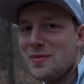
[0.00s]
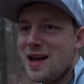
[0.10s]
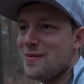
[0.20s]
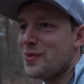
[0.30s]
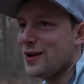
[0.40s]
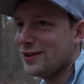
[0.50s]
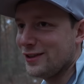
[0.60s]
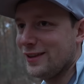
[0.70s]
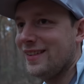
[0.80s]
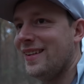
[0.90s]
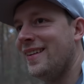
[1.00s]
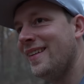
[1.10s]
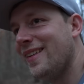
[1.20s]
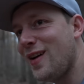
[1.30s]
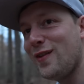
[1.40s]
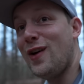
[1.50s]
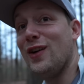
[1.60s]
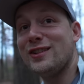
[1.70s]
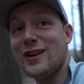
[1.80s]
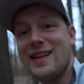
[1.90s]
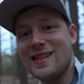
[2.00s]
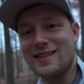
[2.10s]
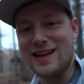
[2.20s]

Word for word: man pressure of all setting this